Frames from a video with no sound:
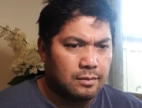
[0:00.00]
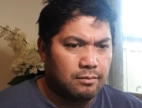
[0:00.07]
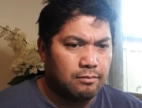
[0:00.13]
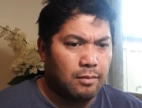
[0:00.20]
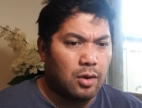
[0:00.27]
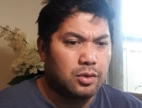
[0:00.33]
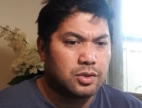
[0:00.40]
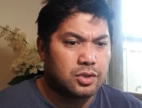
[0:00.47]

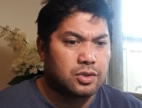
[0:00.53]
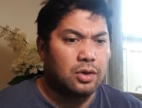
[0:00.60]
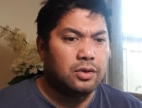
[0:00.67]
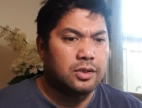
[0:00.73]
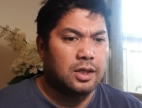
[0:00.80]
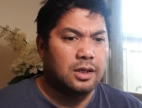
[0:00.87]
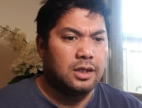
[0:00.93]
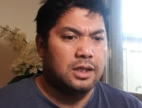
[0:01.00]
most
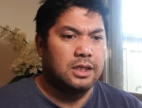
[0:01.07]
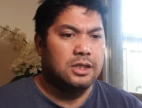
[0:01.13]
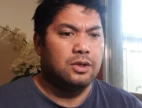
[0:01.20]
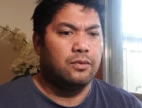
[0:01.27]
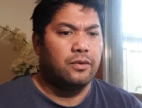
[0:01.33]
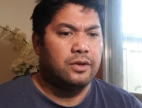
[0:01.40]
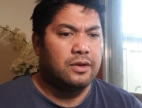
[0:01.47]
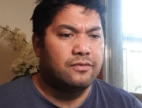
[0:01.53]
certainly
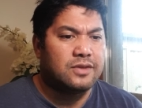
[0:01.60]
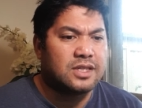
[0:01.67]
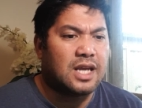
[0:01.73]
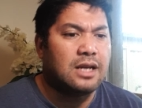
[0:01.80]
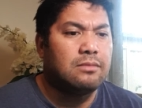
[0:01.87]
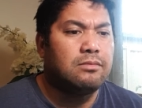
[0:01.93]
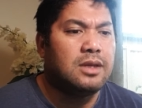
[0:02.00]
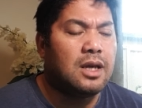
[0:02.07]
you would have
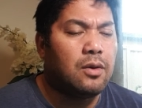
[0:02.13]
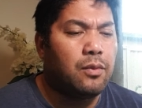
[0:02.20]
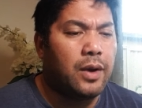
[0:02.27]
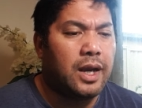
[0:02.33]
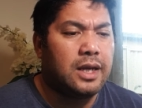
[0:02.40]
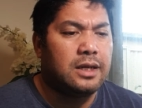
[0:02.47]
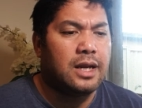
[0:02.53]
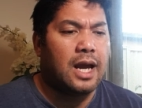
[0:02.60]
sent me
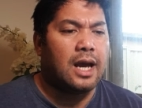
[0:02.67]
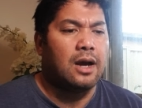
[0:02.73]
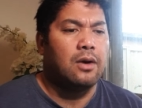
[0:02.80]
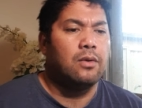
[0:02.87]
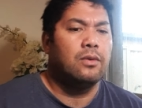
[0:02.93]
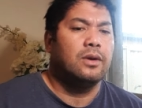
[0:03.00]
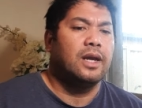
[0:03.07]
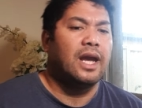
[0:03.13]
away
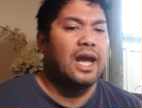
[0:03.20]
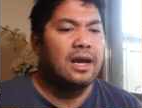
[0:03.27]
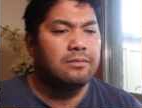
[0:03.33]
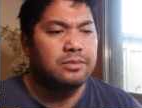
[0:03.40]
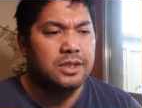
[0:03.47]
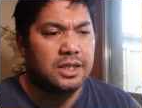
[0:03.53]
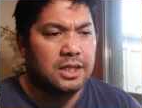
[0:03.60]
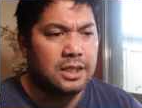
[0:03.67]
now
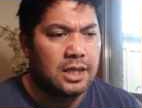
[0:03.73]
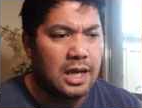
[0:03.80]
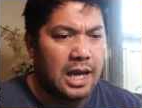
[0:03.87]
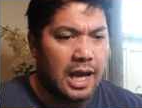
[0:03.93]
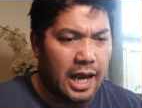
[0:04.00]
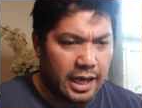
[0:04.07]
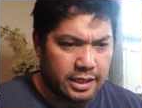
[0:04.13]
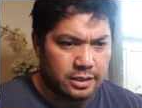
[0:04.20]
empty
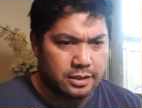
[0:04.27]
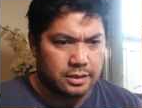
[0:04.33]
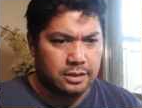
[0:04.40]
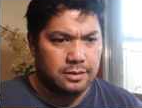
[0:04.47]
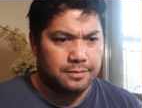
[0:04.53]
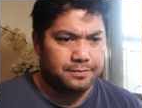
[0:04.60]
handed.